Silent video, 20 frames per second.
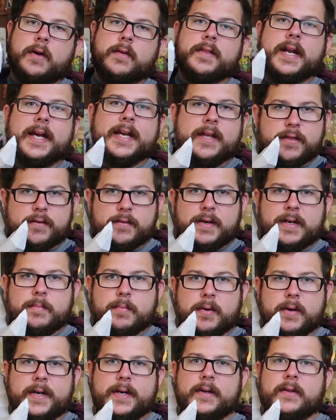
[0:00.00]
know that I could 3D
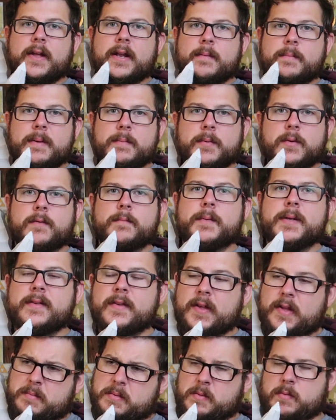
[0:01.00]
print it. A lot of people have been
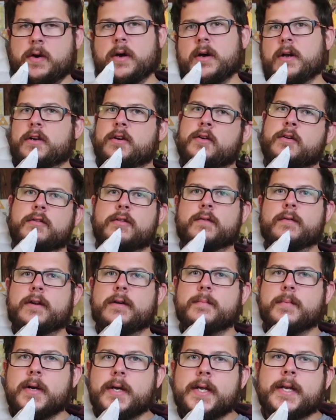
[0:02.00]
telling me, why didn't you
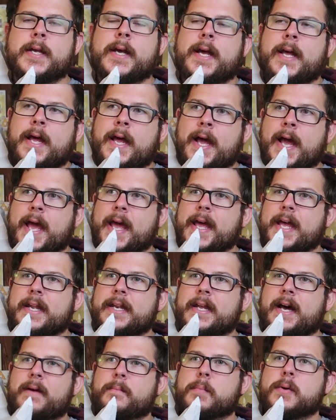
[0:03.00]
3D print it?
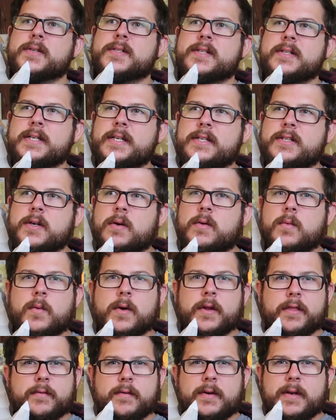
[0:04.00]
And I personally don't
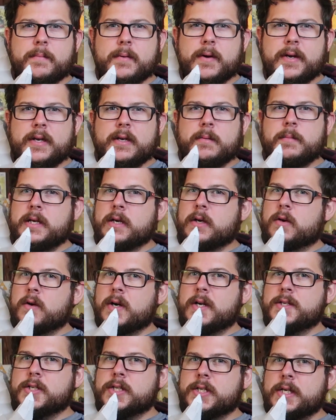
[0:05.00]
want 3D printing to be a
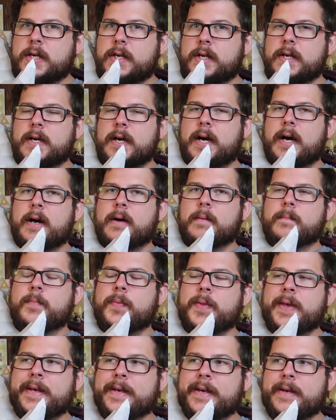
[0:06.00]
crutch,
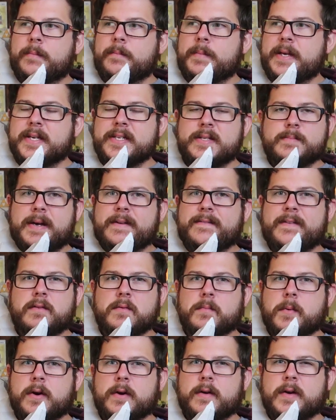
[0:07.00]
because my
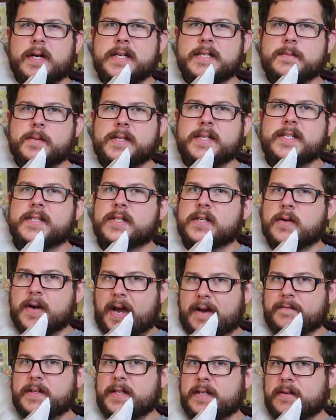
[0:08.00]
favorite part of cosplay is the
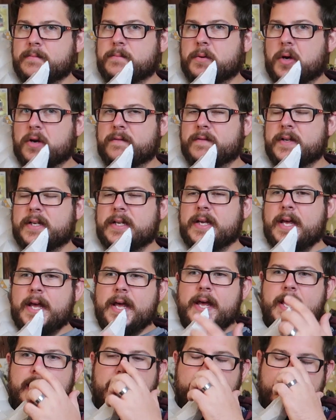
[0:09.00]
crafting part of it.
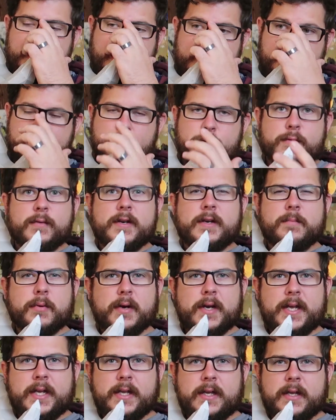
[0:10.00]
And for 3D
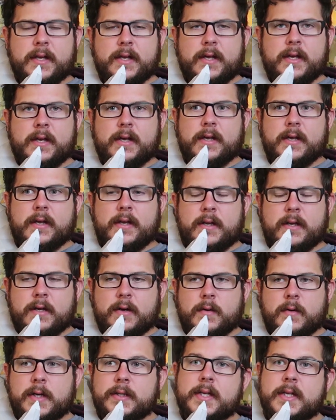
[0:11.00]
printing, you
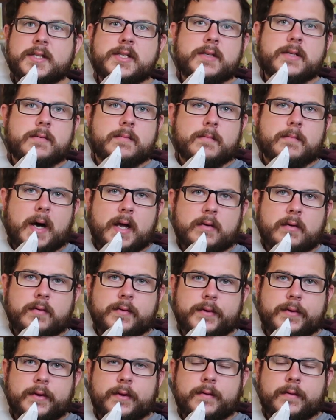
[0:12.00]
know, unless you
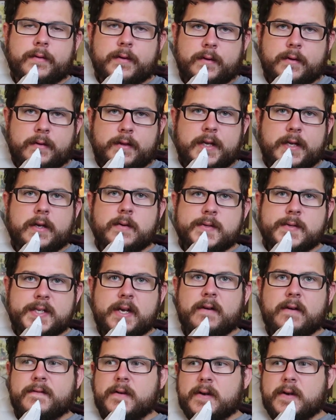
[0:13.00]
model the thing
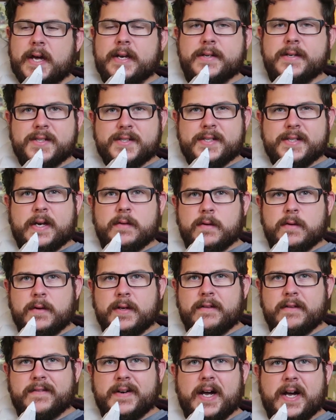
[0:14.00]
yourself, you're kind of just
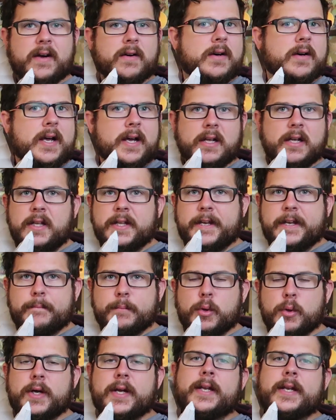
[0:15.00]
downloading a file, clicking
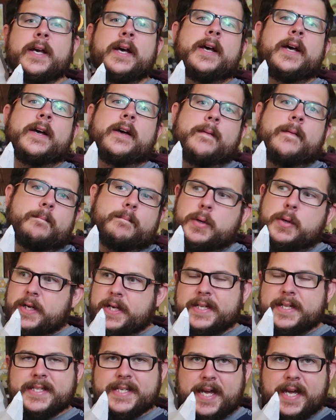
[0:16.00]
print,
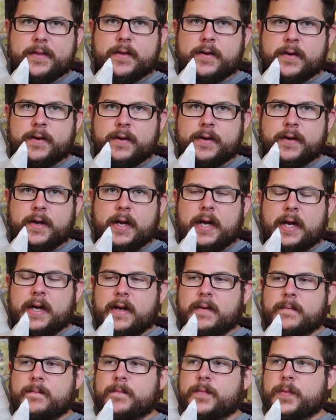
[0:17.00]
putting it together,
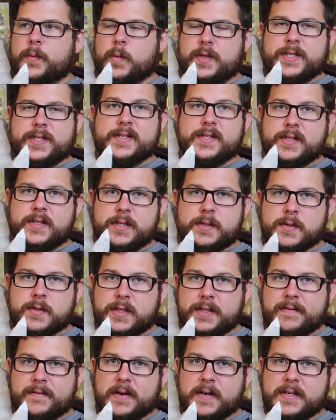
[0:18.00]
which isn't
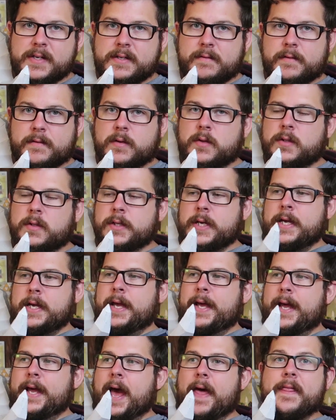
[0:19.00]
usually very difficult,
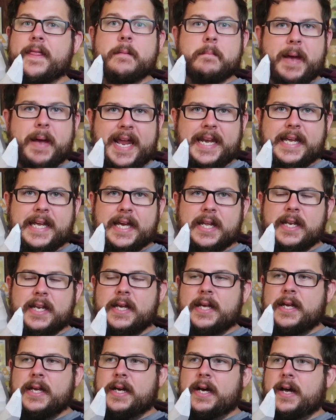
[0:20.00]
and then painting it.
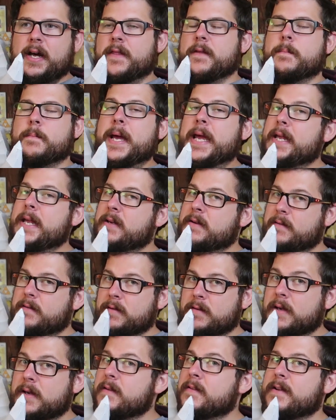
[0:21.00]
The paint
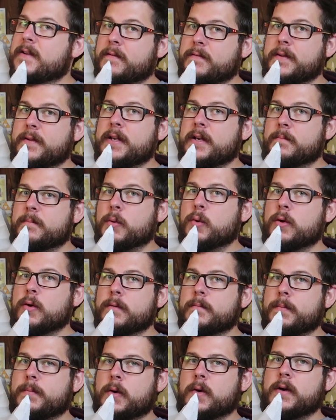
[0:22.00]
is definitely an
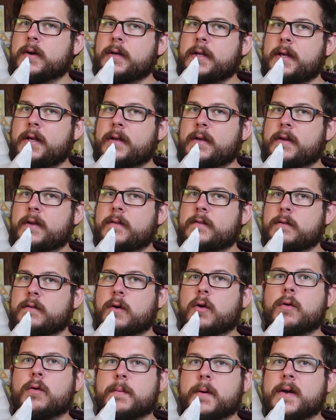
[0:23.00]
important part to
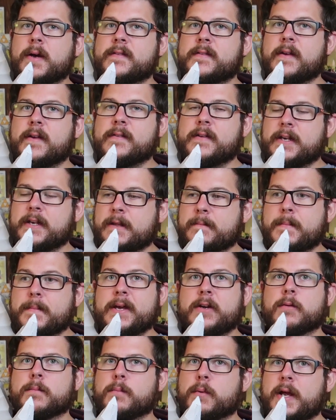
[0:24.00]
the whole process, and it can
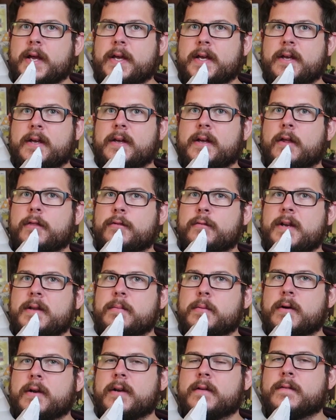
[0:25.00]
make or break a
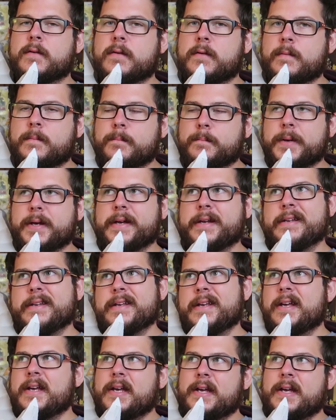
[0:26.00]
3D print, but